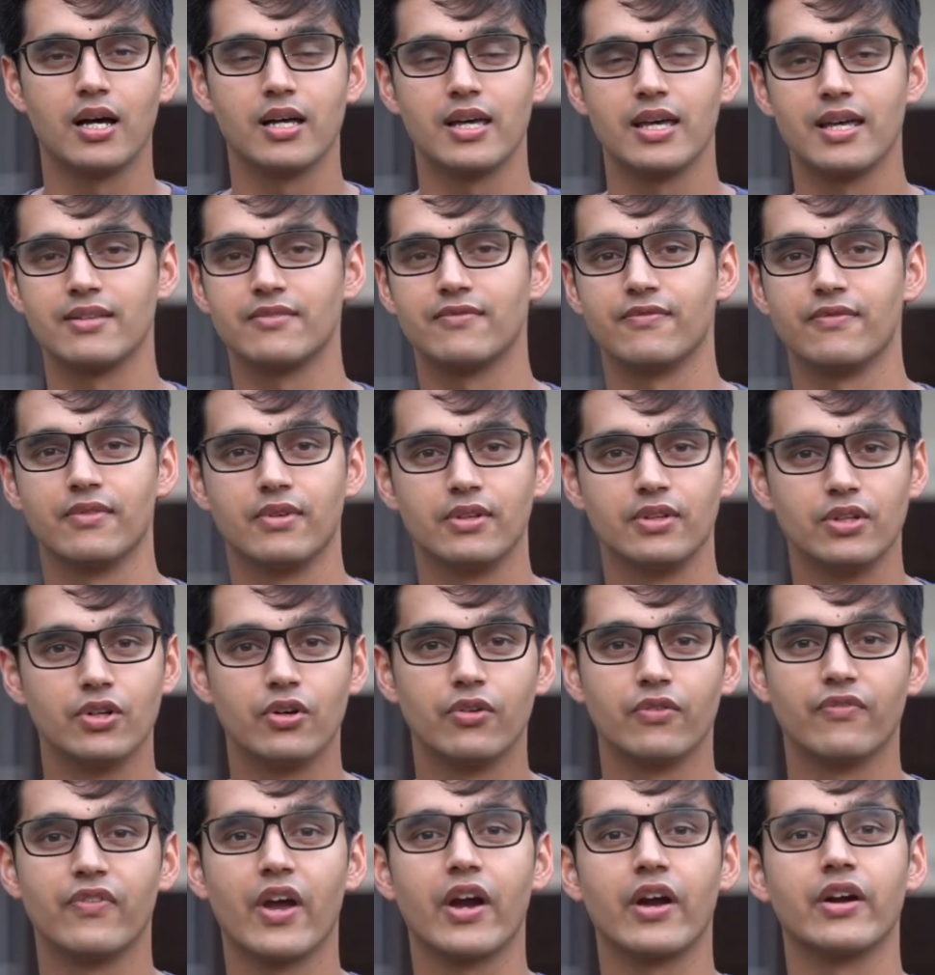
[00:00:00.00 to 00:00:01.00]
It
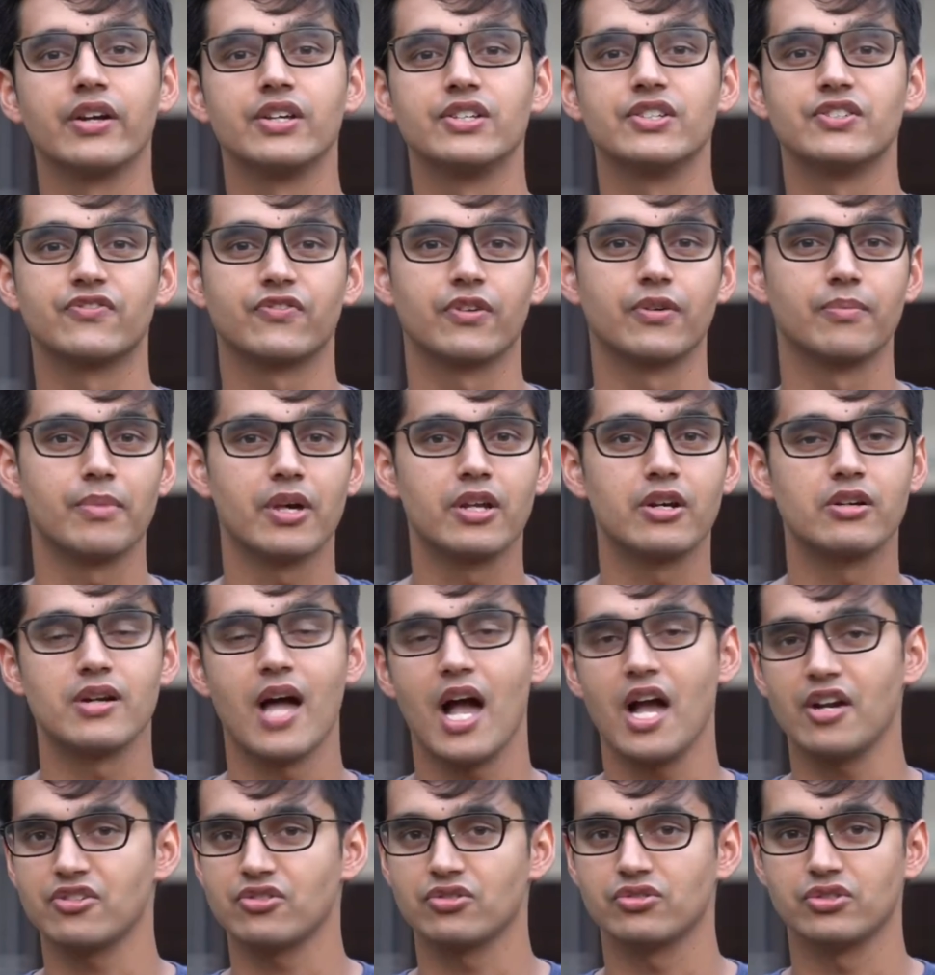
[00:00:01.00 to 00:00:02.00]
varies from
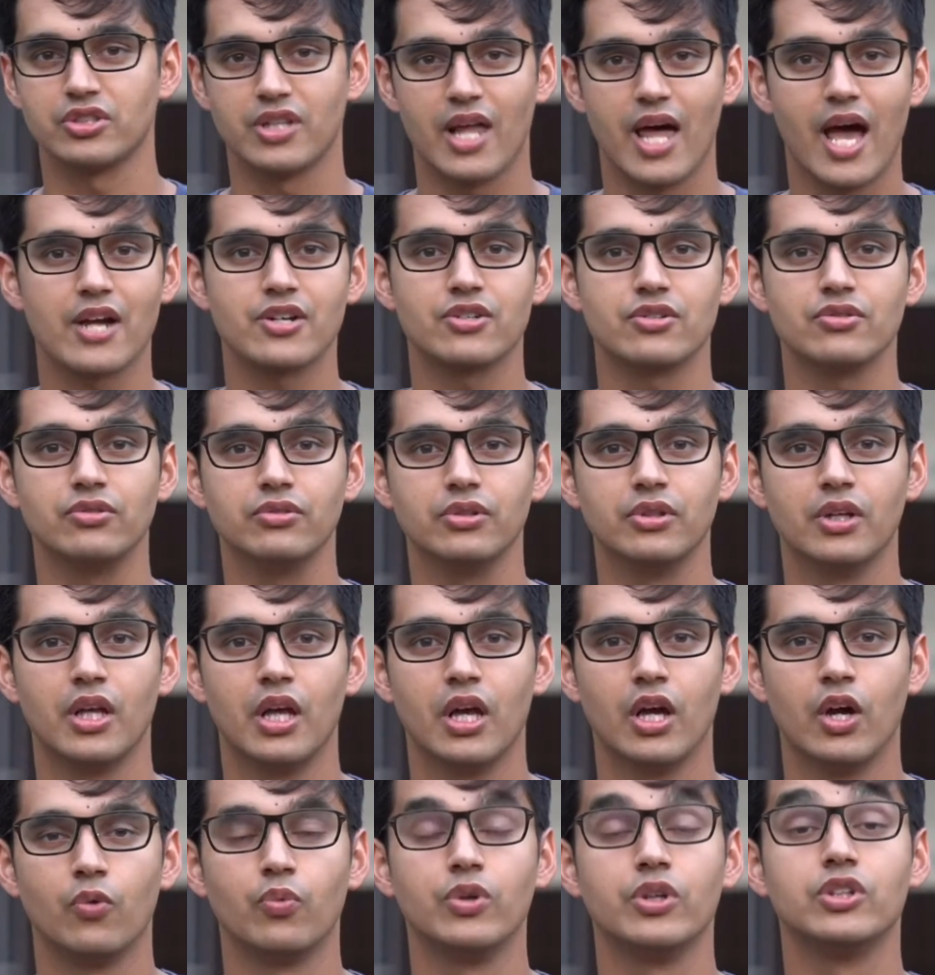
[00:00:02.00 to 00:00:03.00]
international and national.
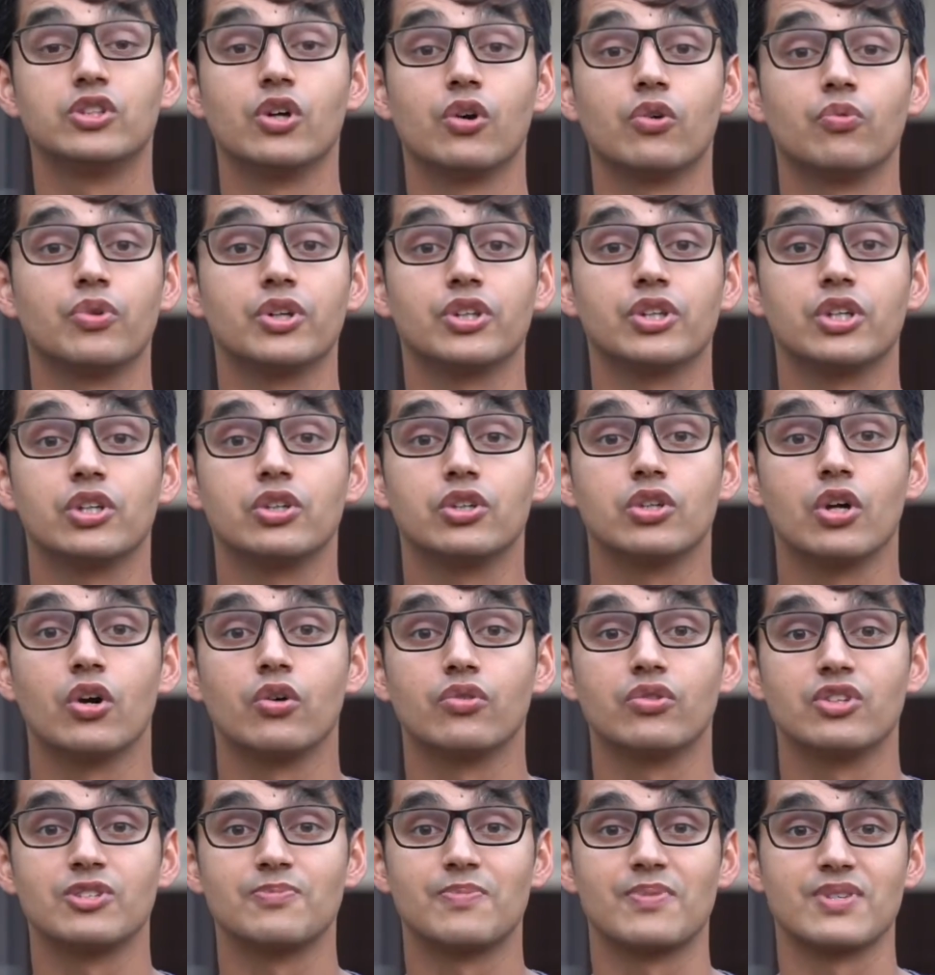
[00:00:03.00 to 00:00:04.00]
We don't really
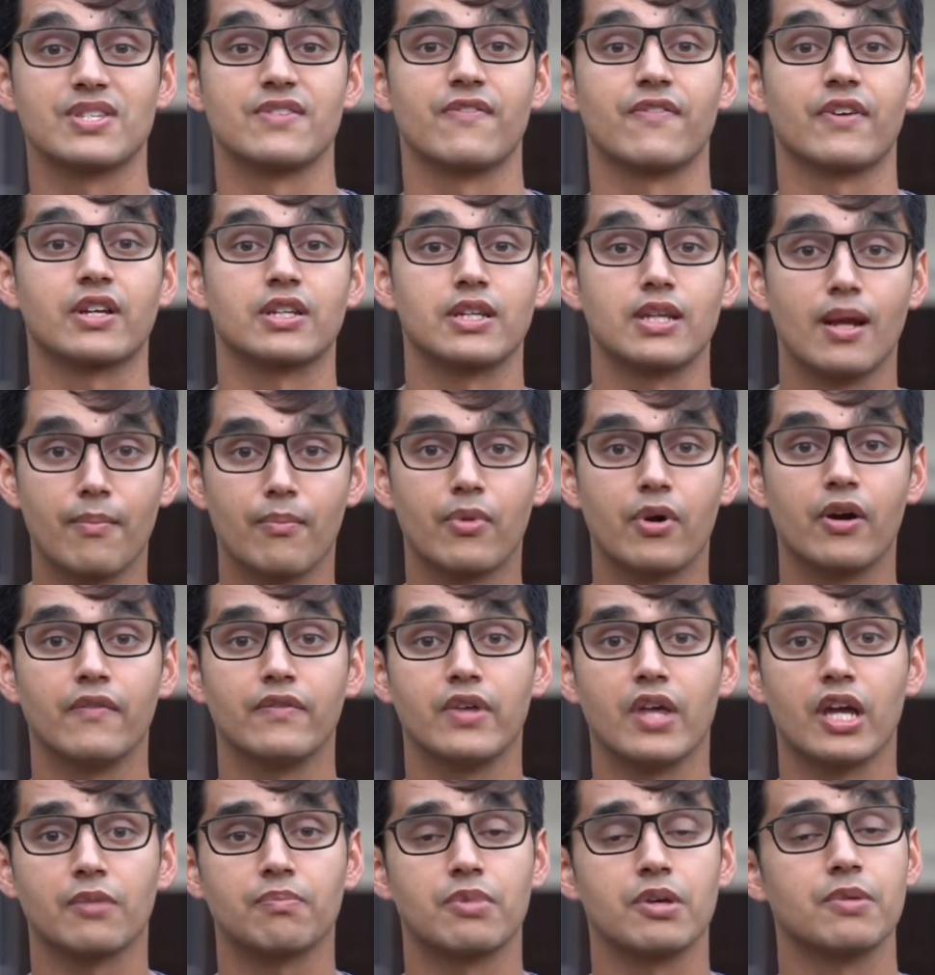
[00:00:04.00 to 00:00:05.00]
know the specific number of
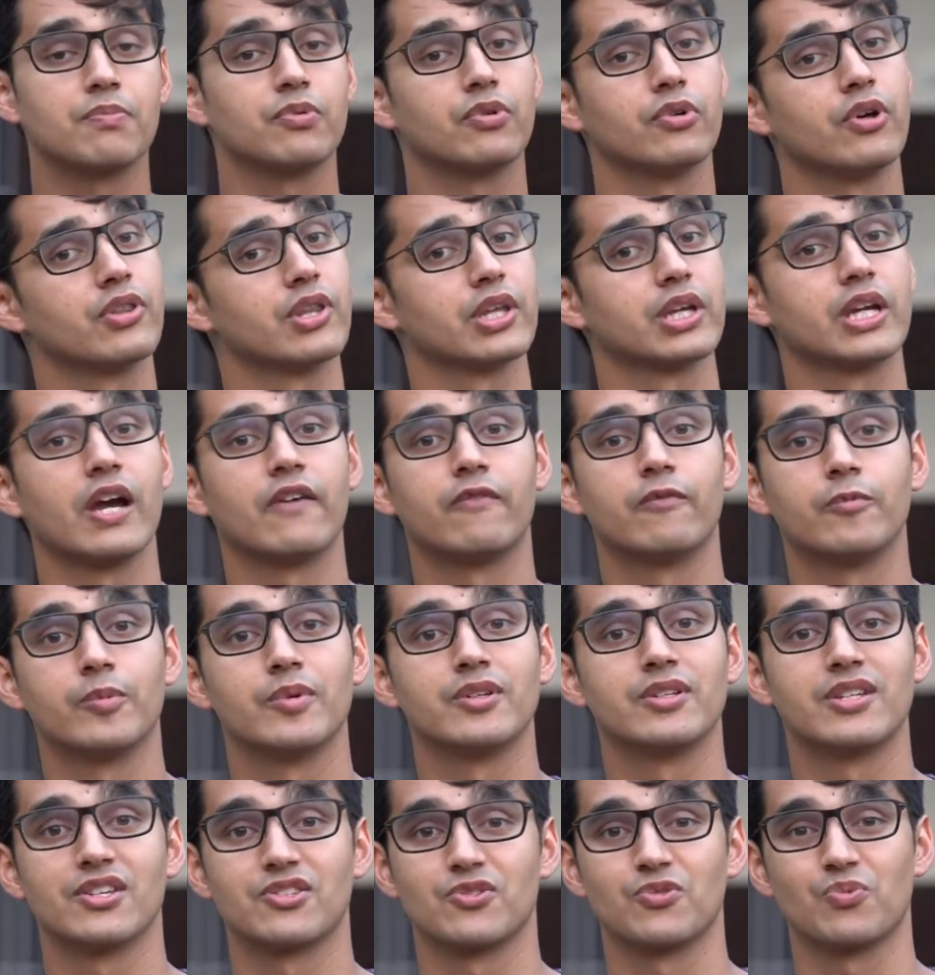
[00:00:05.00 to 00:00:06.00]
young people, and the
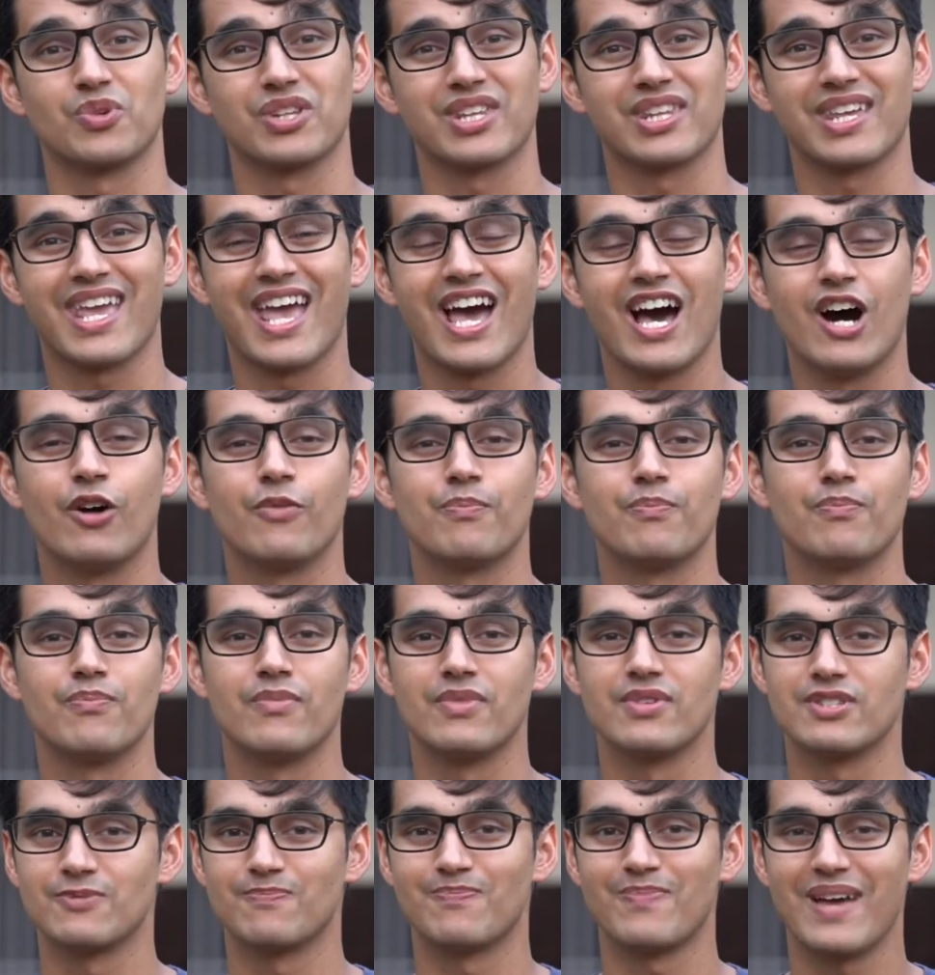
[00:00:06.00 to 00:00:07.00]
government doesn't really help
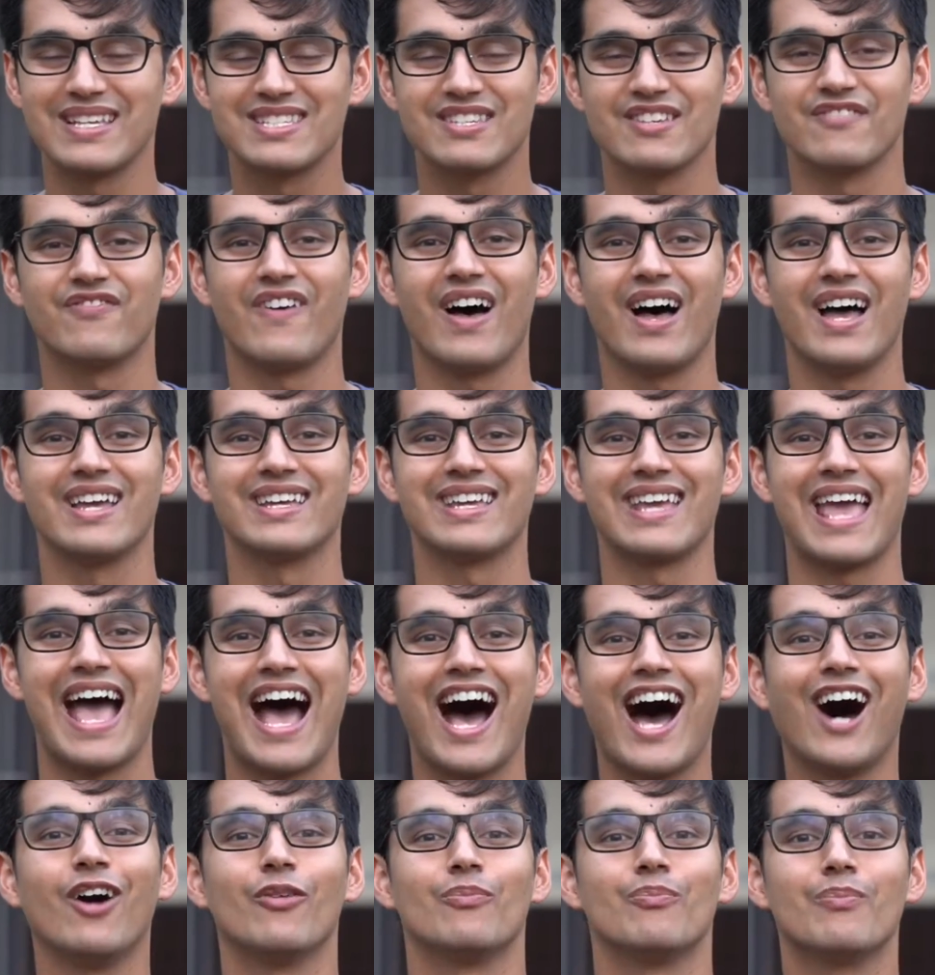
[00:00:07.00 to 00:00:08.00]
specifying
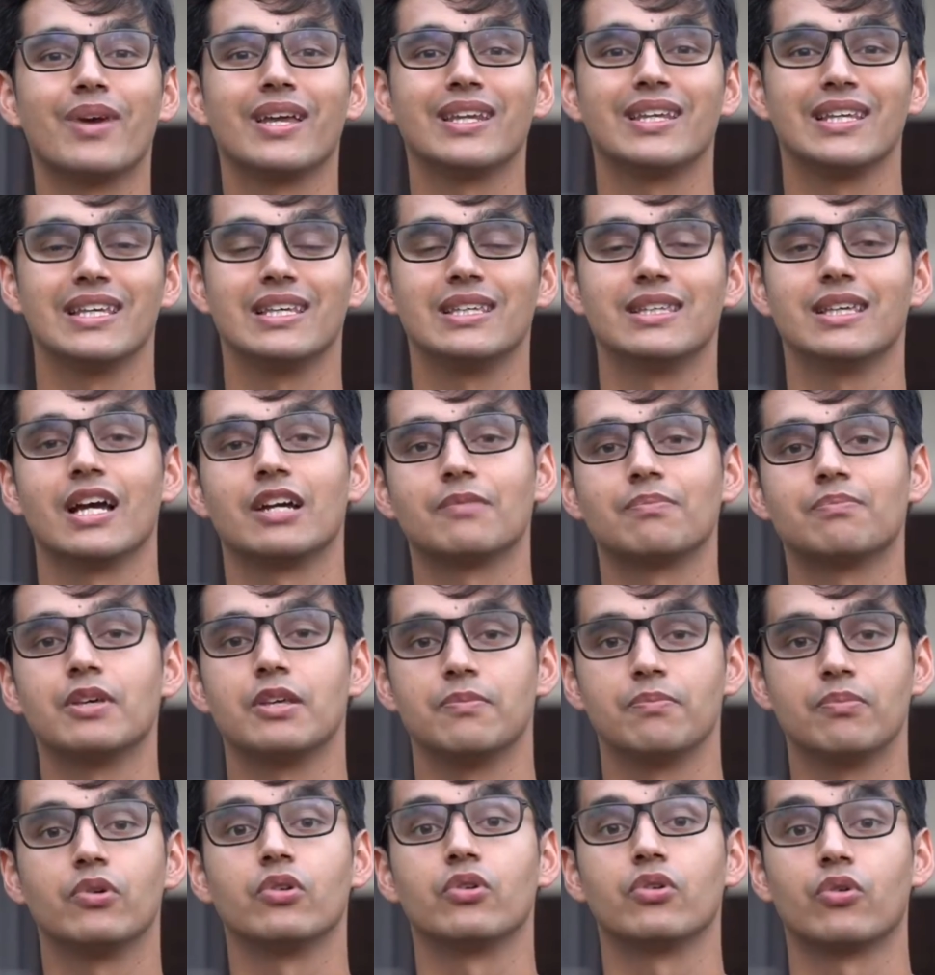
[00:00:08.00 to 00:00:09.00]
how many young
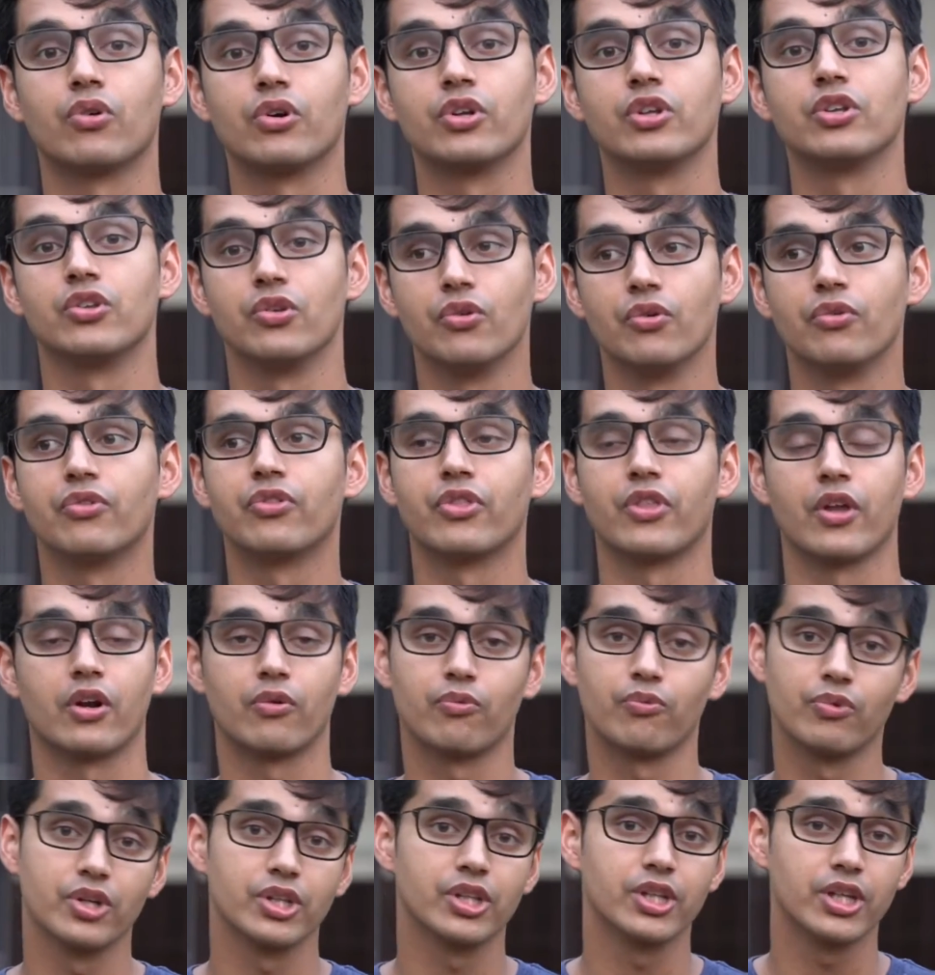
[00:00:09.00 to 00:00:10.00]
people or youth there
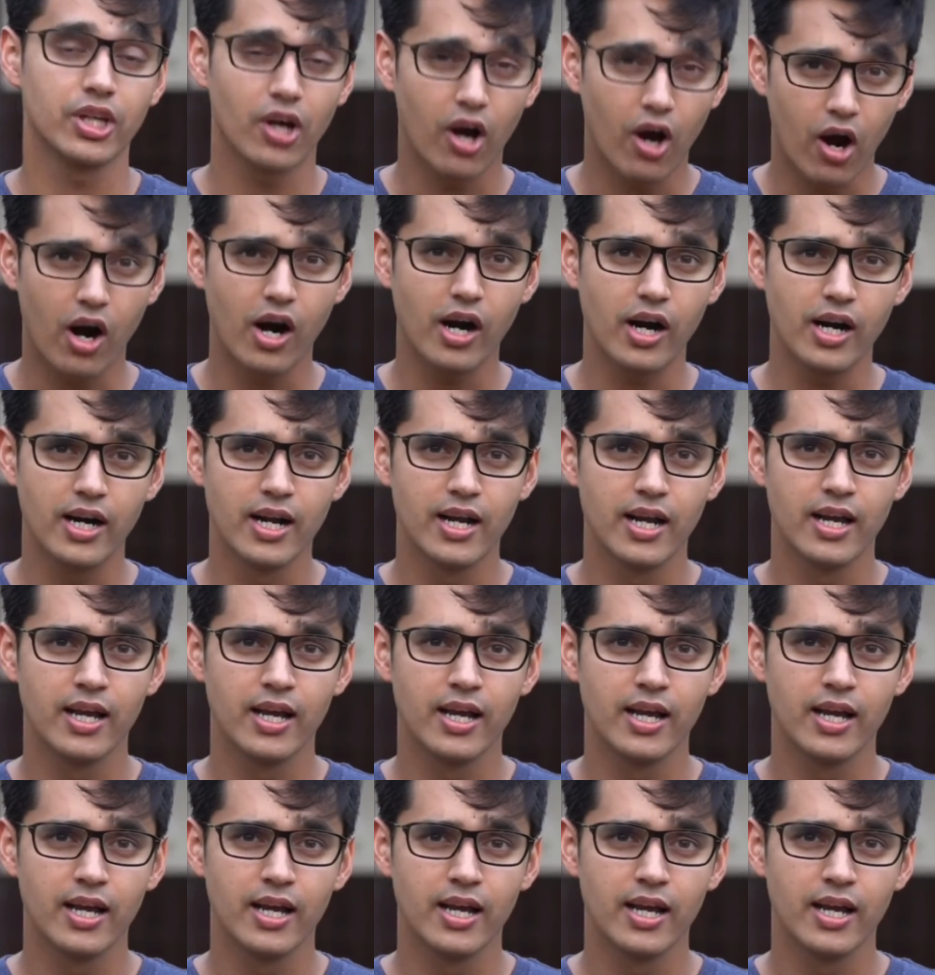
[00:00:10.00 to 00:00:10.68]
really are.